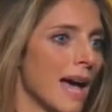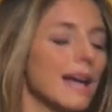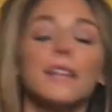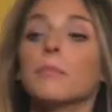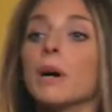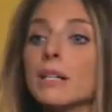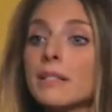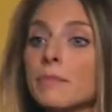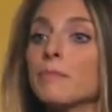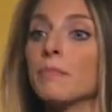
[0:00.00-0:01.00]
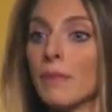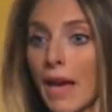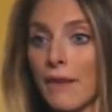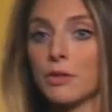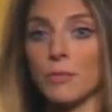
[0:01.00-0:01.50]
And in the months
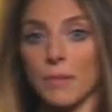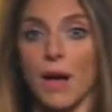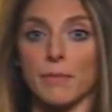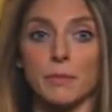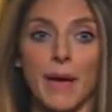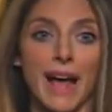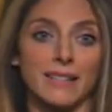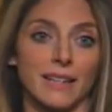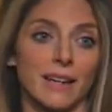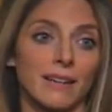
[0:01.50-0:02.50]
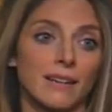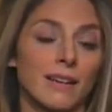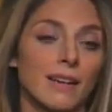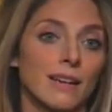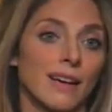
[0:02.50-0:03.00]
after my mom's passing,
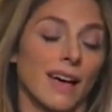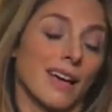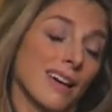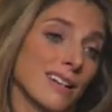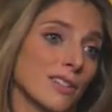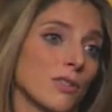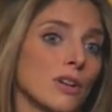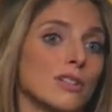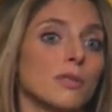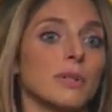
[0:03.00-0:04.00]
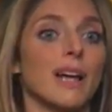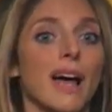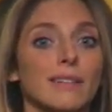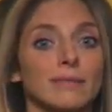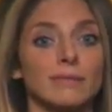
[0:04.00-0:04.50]
I kind of started doing
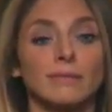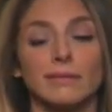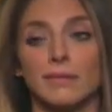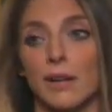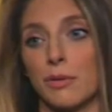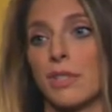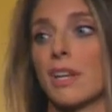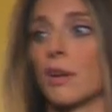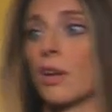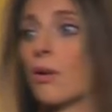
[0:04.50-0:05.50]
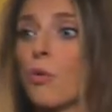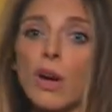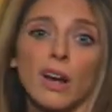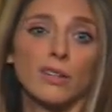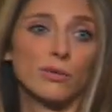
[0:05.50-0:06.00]
that. I was thinking, what
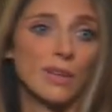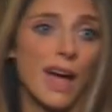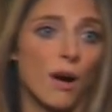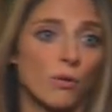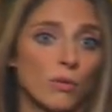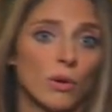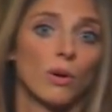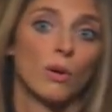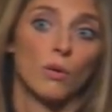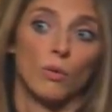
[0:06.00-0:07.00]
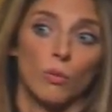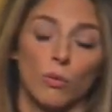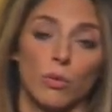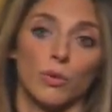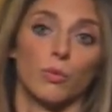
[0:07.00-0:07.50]
could I do now
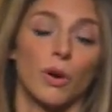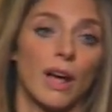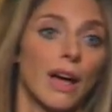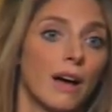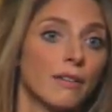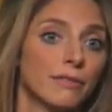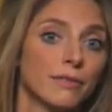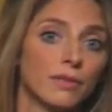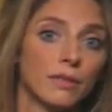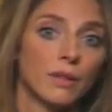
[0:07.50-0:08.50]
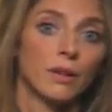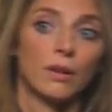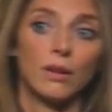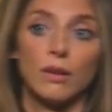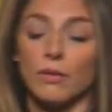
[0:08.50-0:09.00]
with what I have
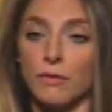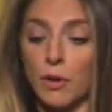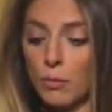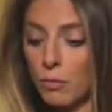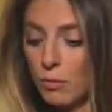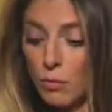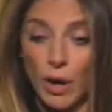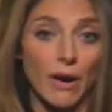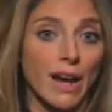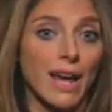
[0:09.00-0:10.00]
from where I